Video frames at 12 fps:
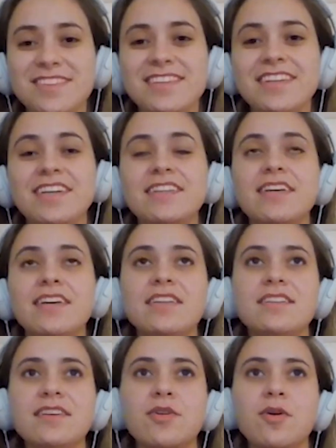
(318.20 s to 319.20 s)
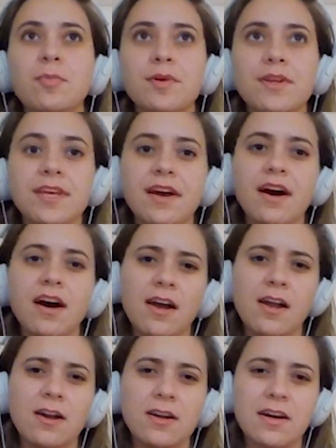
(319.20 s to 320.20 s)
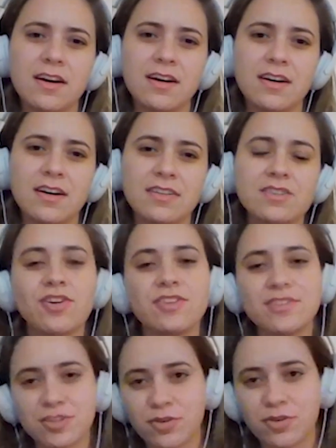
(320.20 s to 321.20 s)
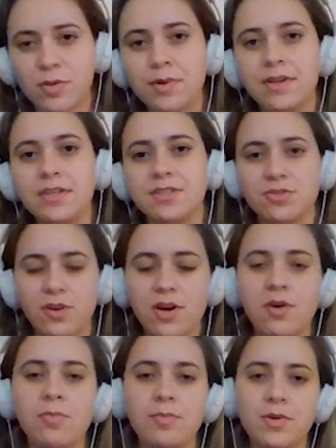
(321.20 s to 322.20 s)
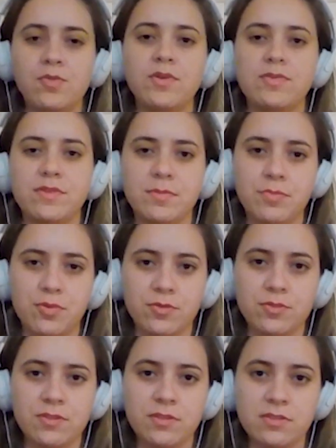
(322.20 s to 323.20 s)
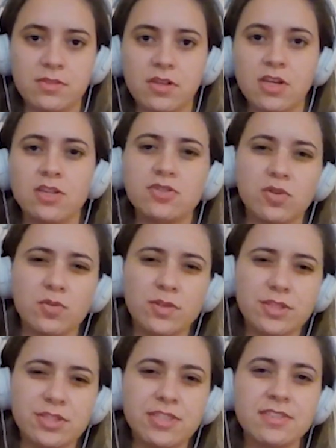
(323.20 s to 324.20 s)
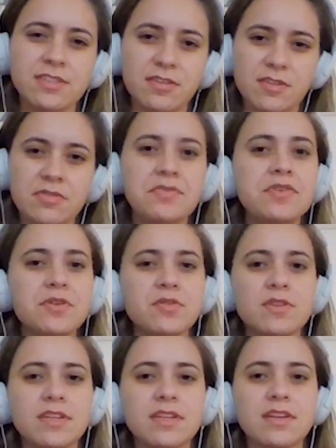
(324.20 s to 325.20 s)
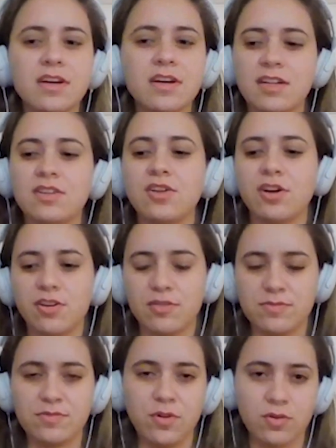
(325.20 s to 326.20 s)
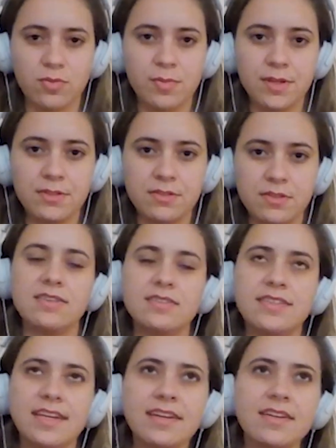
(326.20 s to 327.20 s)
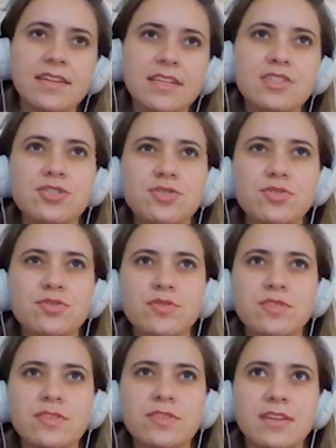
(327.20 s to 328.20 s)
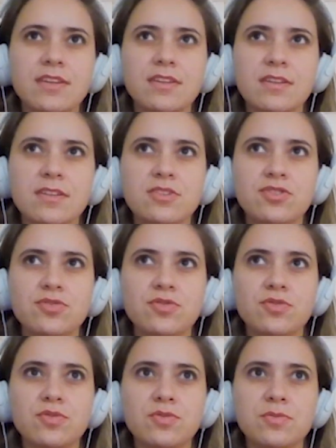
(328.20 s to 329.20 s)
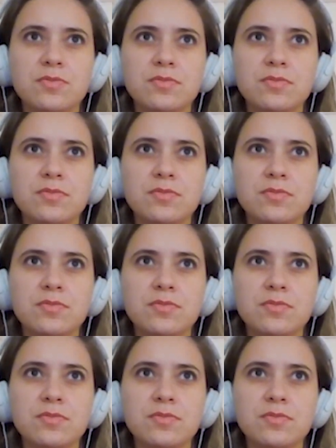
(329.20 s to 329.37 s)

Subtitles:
Yeah, the company hired another company to help me with the process. So it's just filling a lot of documents. Then need to send it to